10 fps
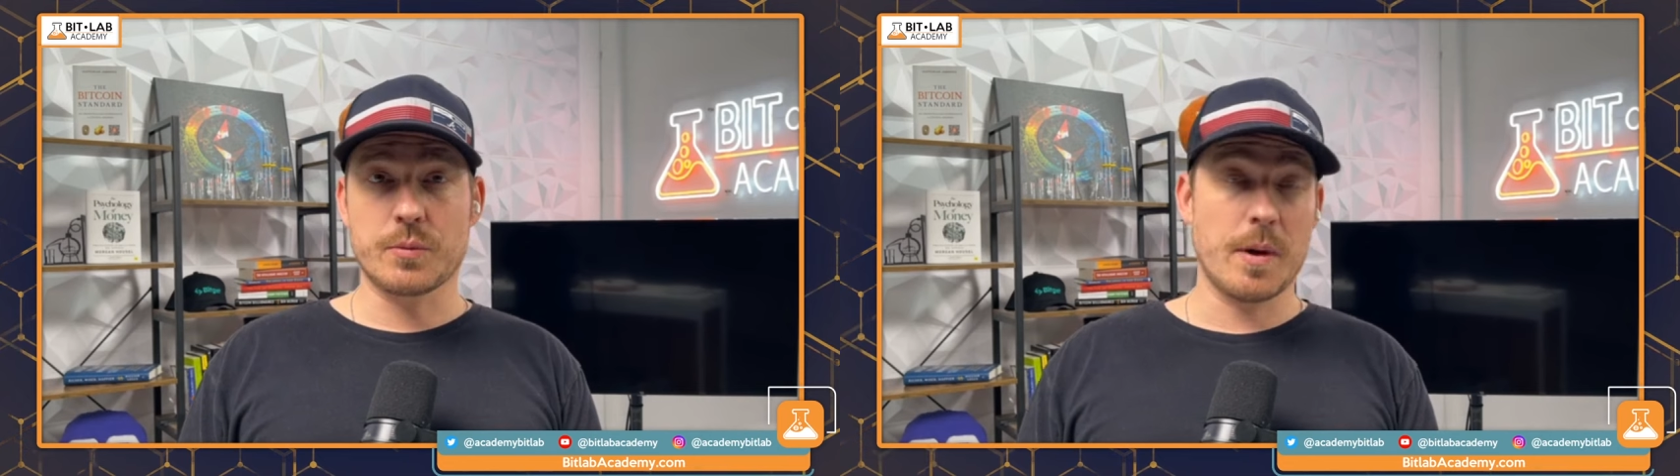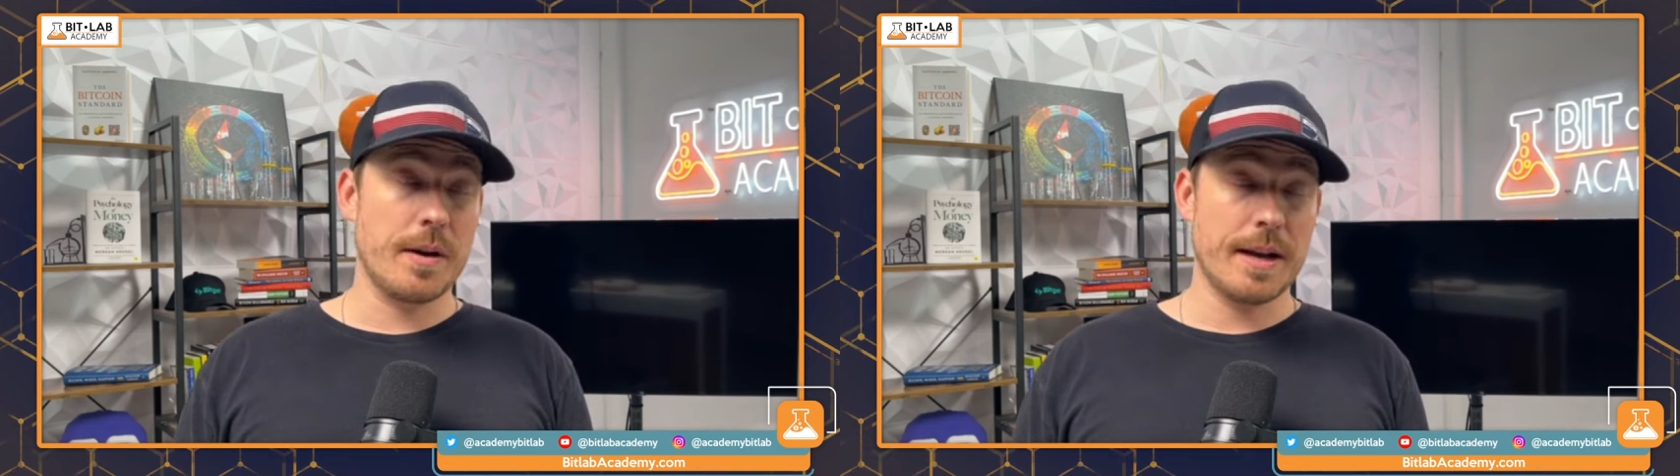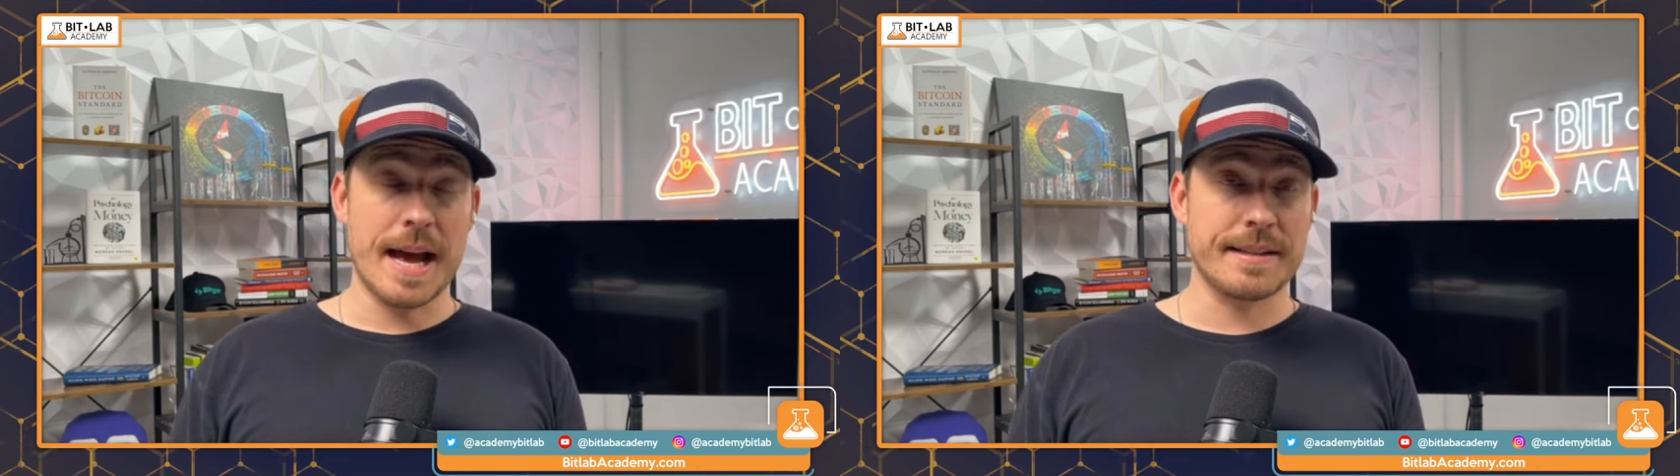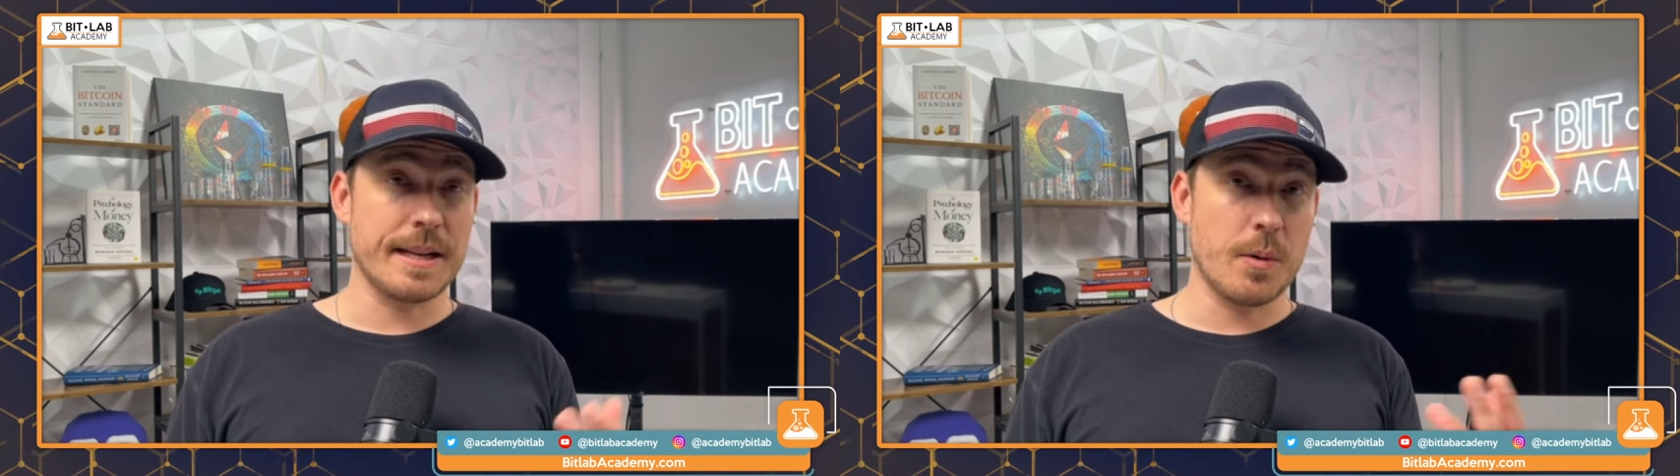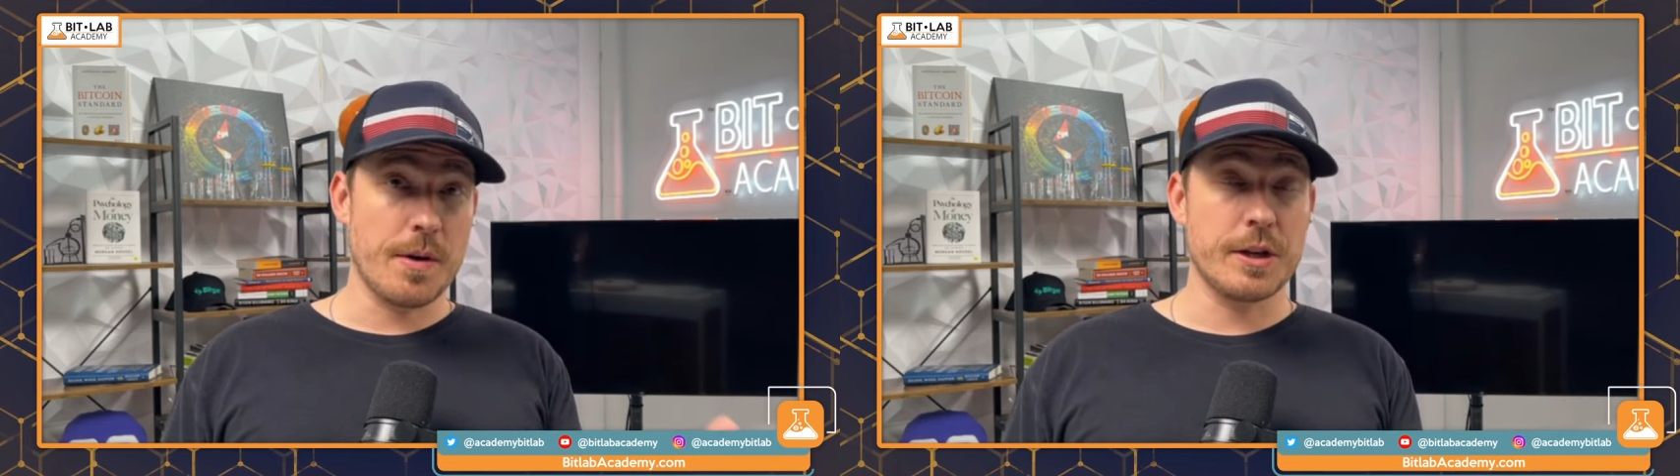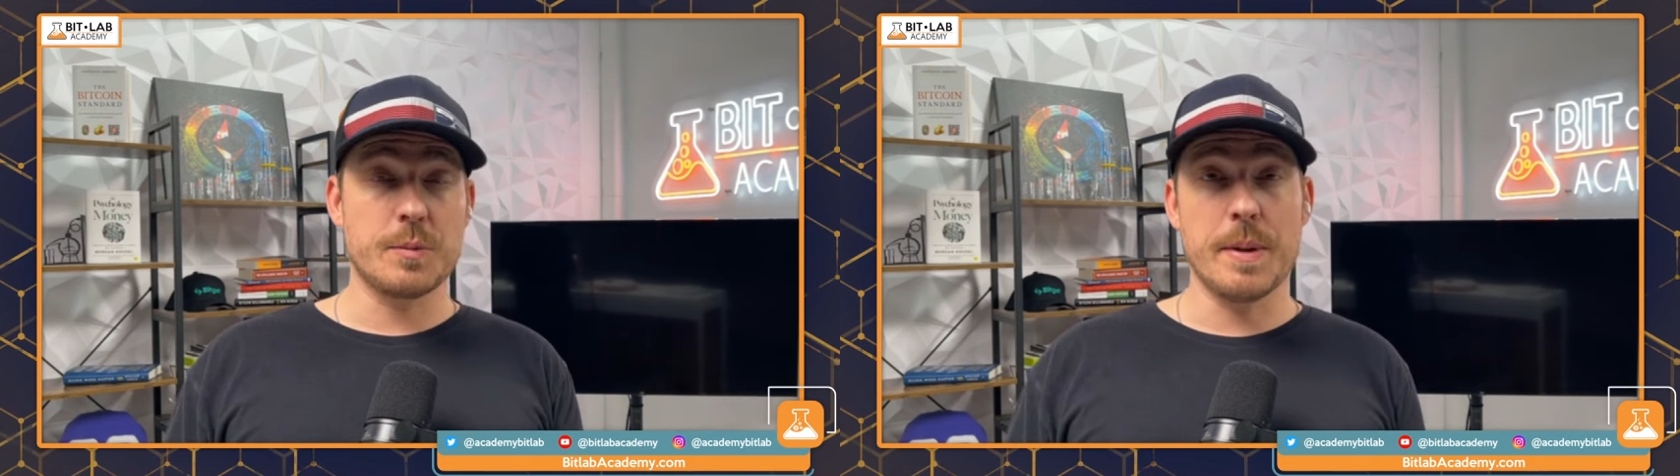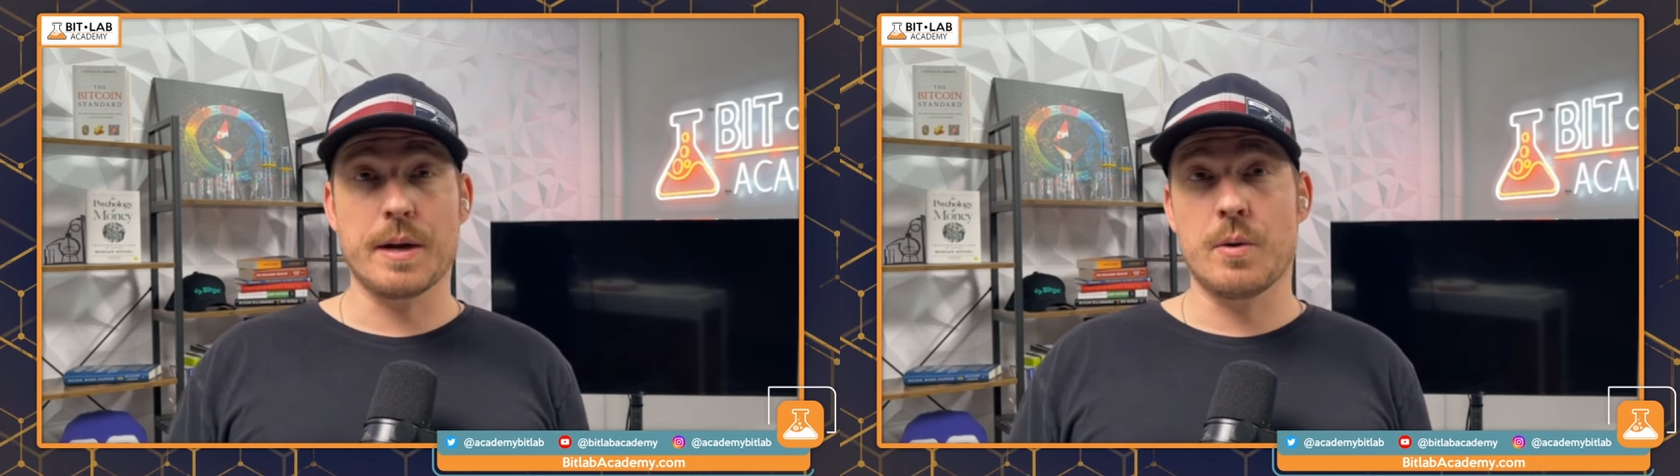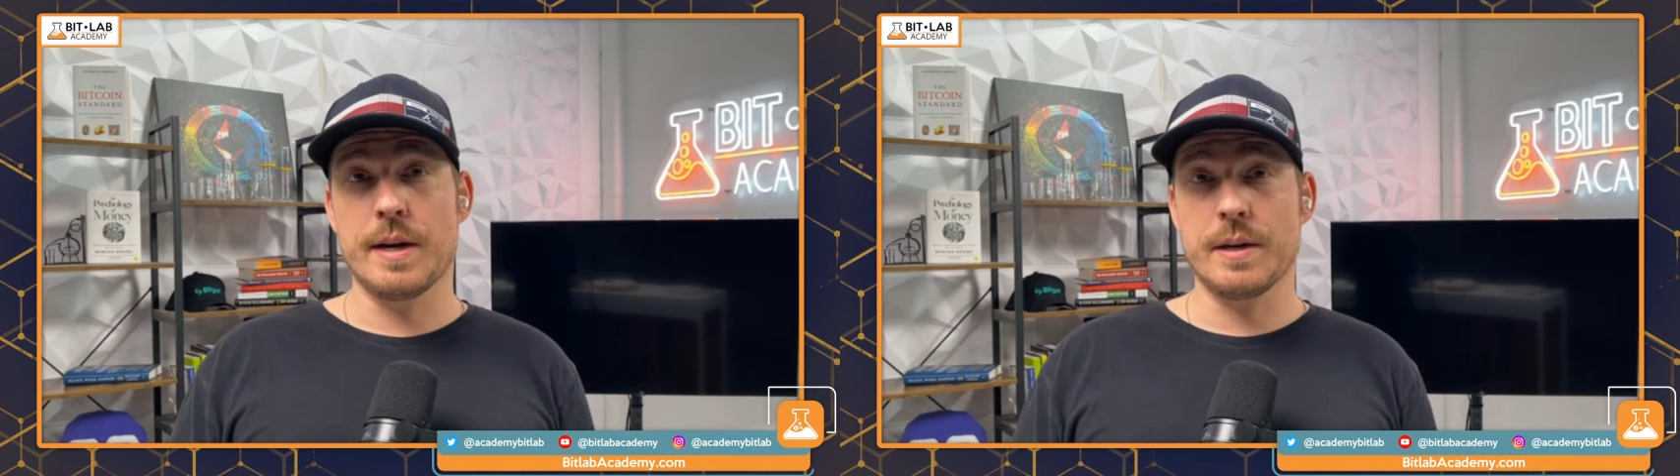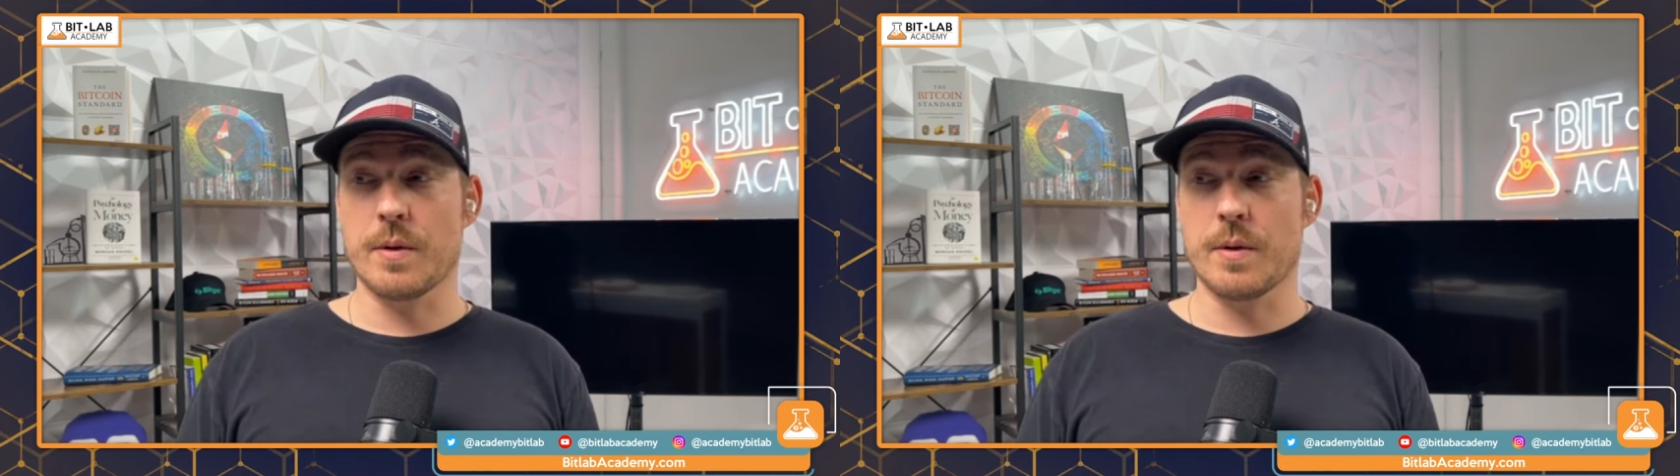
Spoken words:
whether it's Bitcoin,